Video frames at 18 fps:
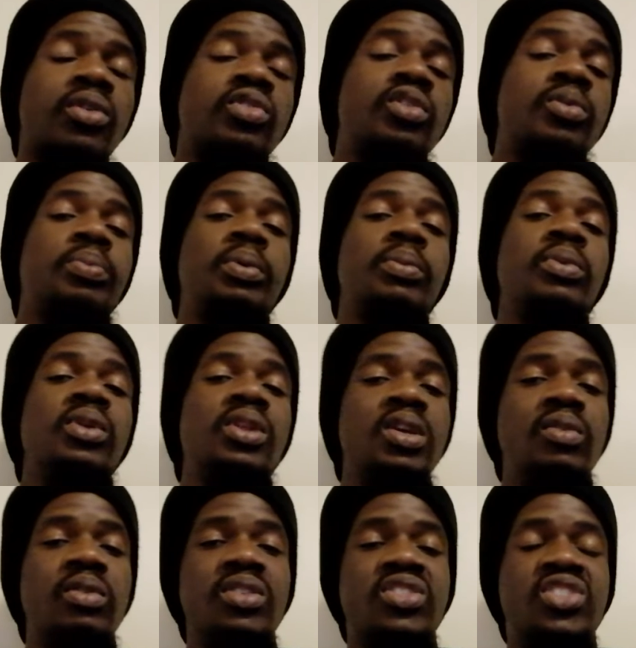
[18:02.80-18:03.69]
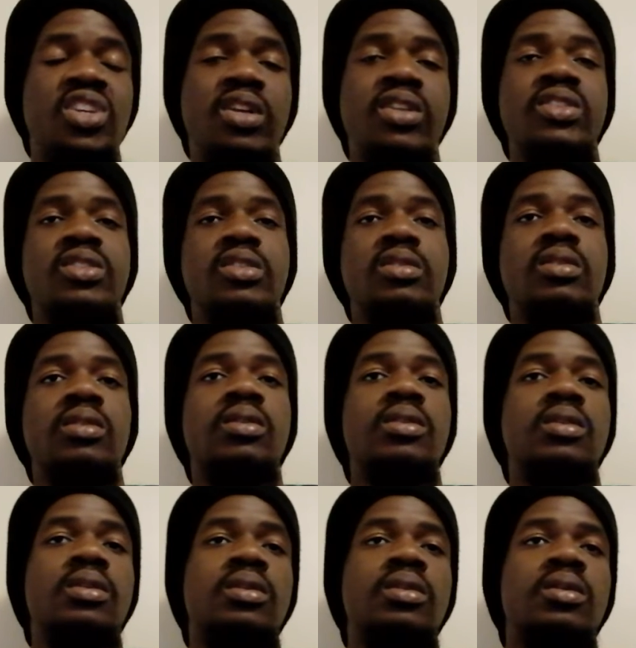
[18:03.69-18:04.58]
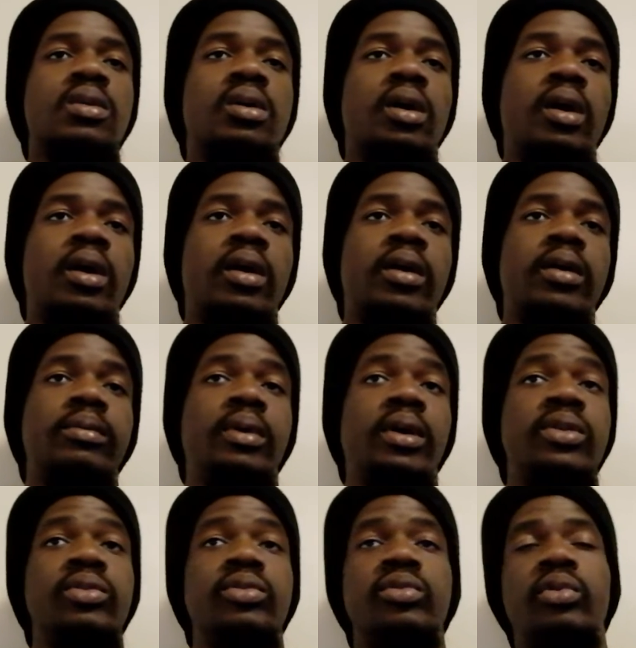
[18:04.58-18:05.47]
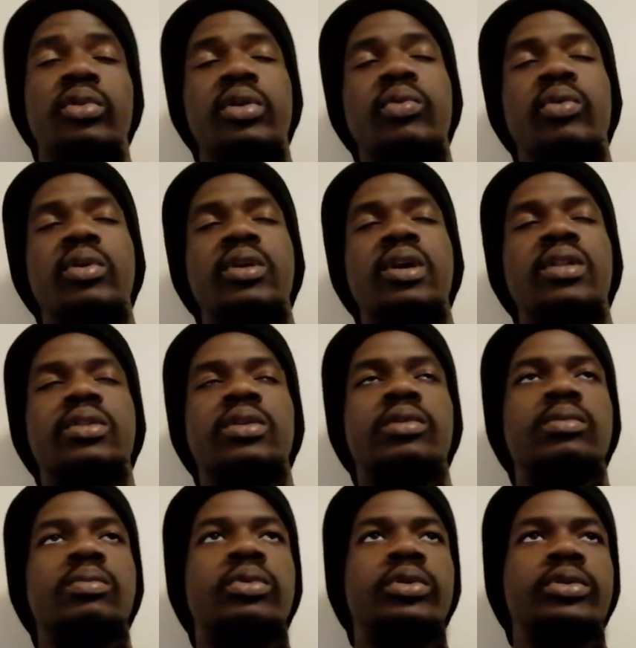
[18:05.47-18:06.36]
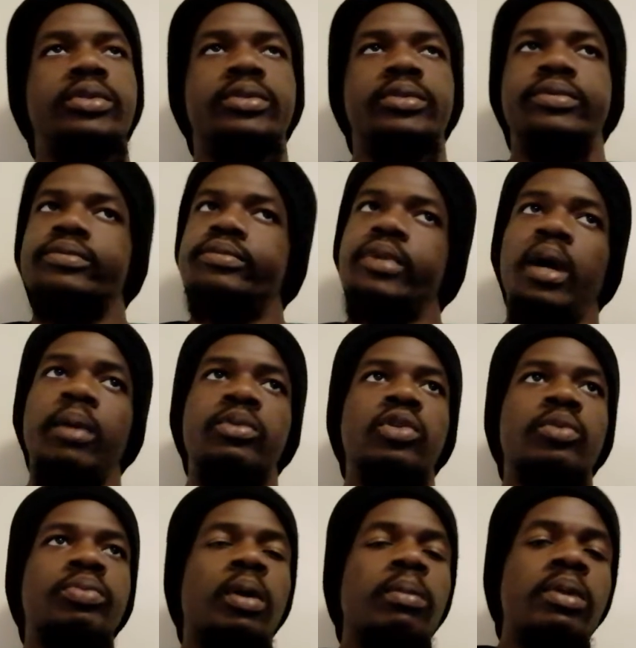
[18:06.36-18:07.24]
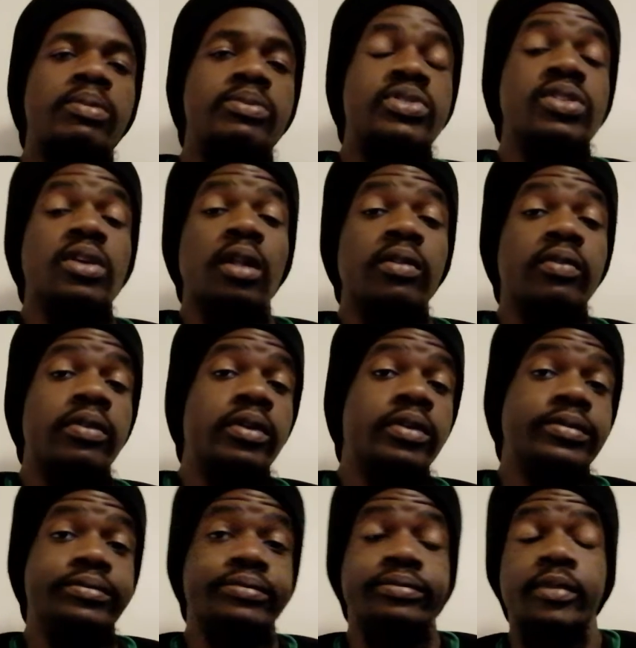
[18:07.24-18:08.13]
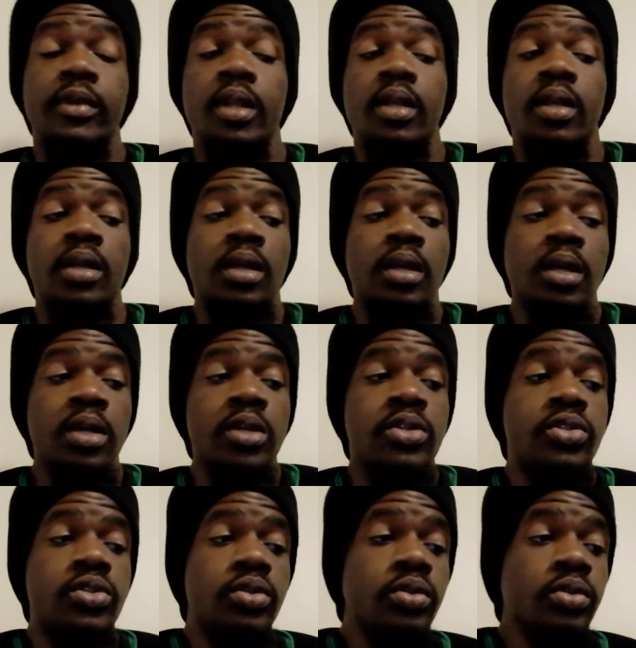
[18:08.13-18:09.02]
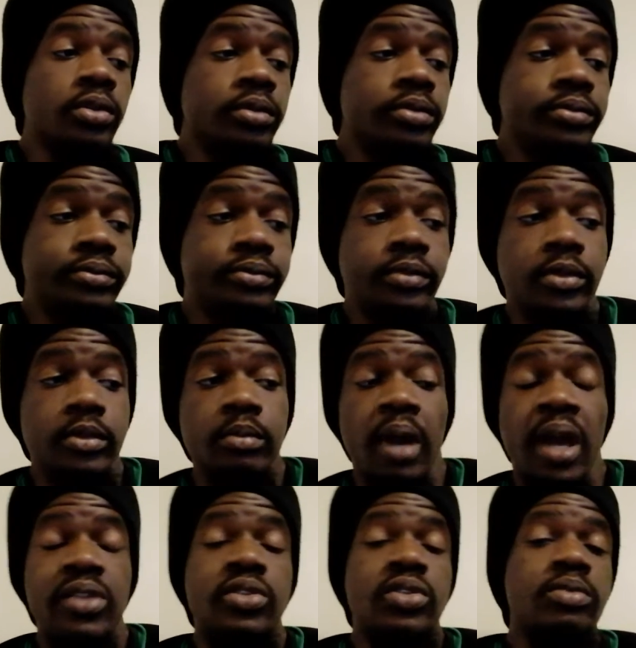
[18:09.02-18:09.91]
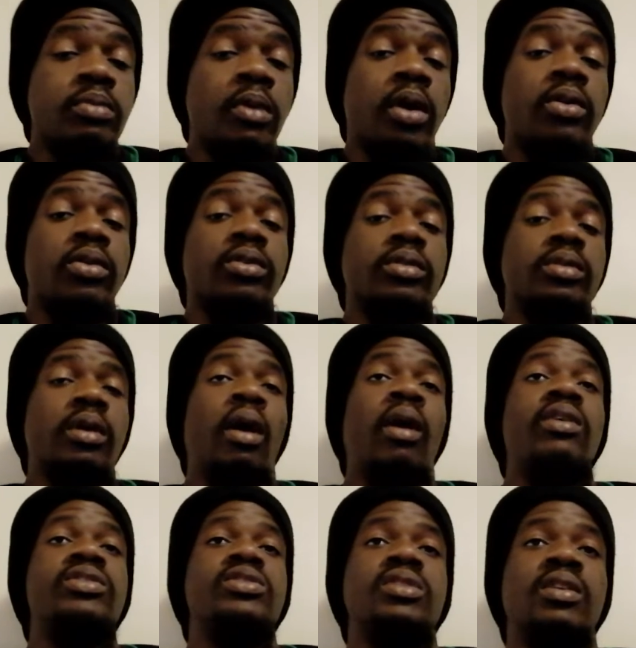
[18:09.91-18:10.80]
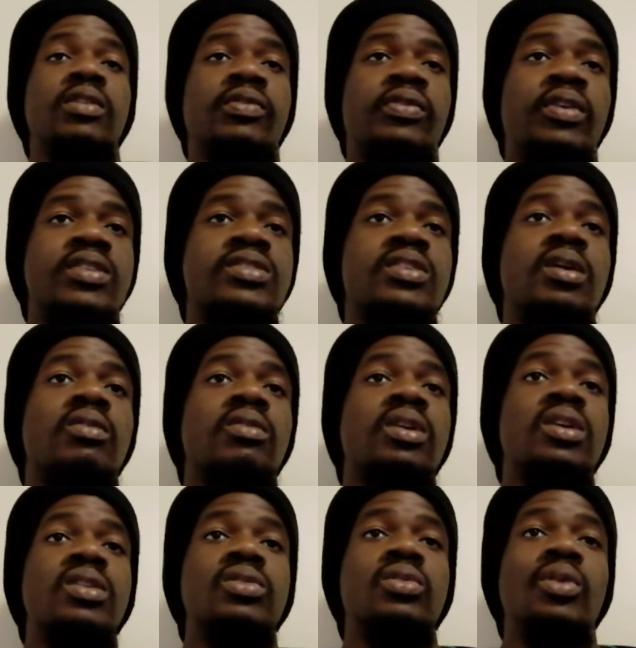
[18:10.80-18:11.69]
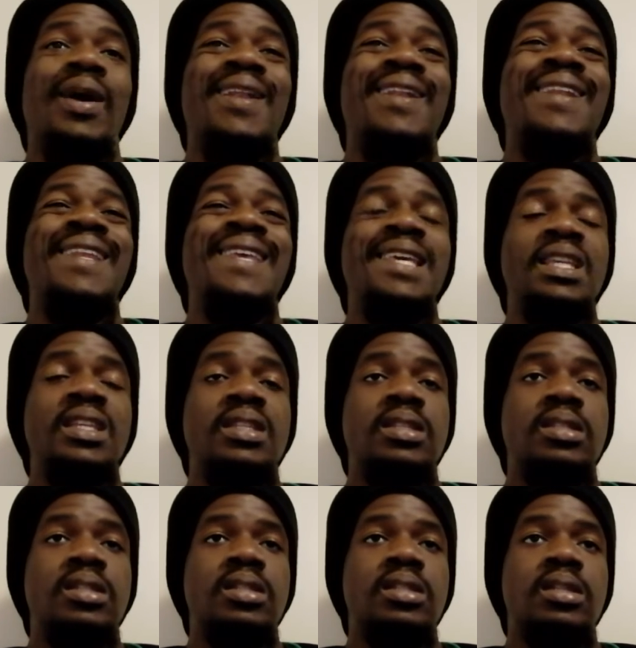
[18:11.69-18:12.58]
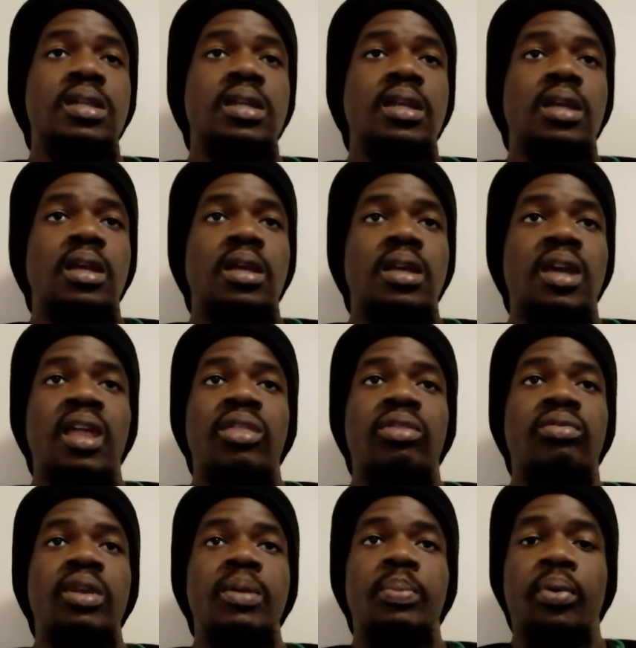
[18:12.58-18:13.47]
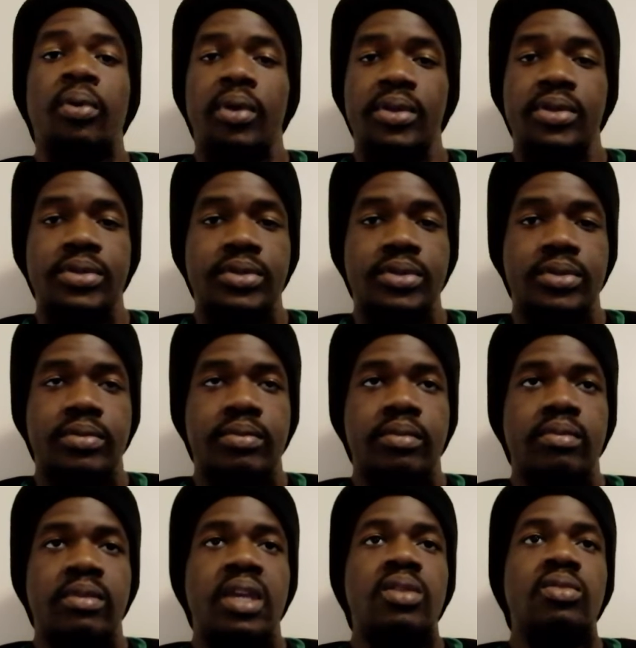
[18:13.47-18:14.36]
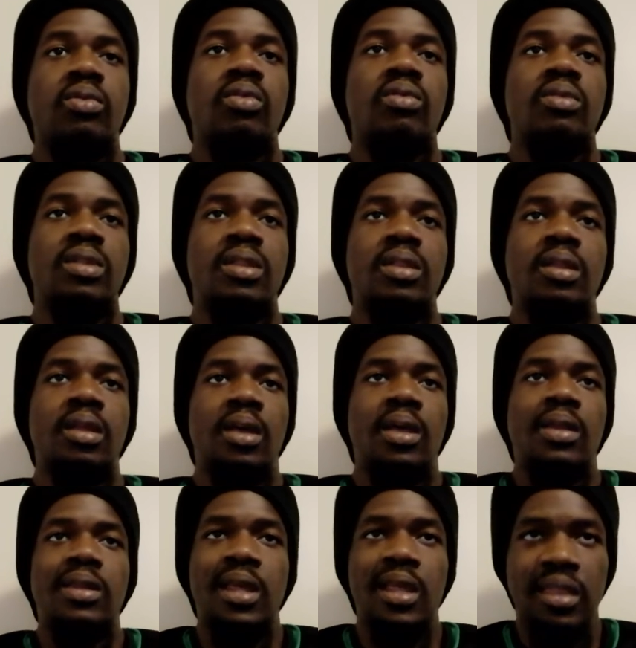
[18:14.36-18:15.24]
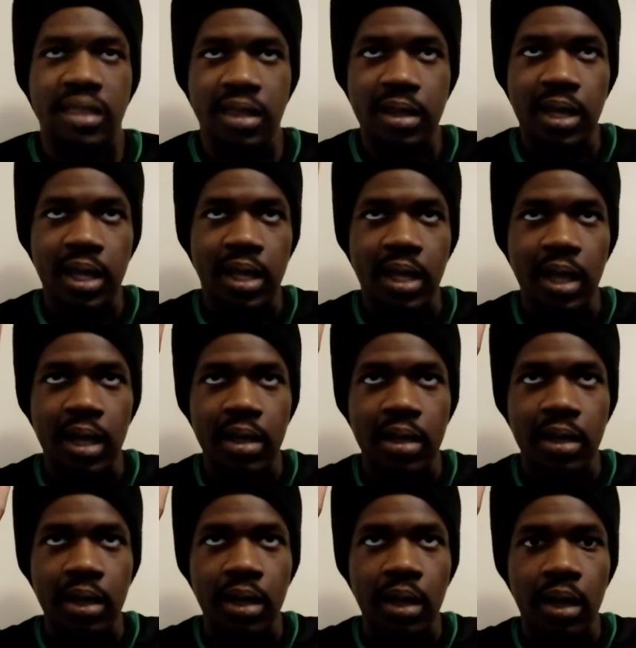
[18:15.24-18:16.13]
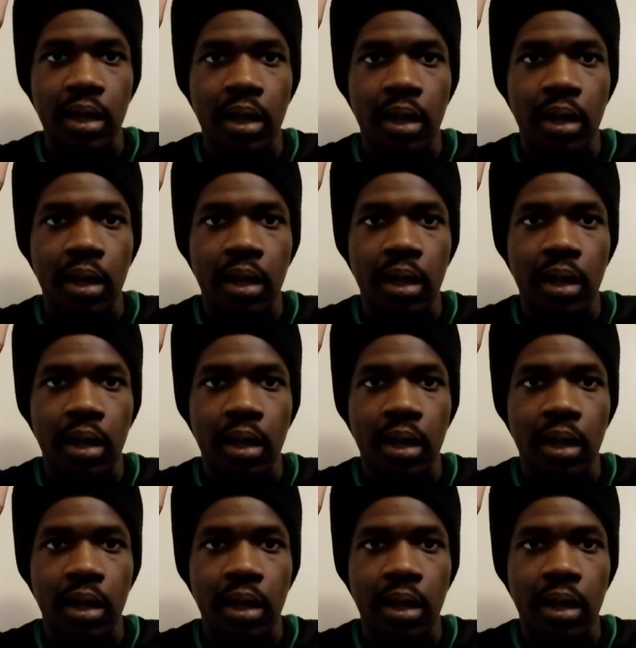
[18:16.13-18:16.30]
back to the Premier League with Chelsea. I don't know how you worked that out, but I'm no problem solver. So, by tomorrow, Arsenal fans are looking to at least get 3 points. They know, they think they can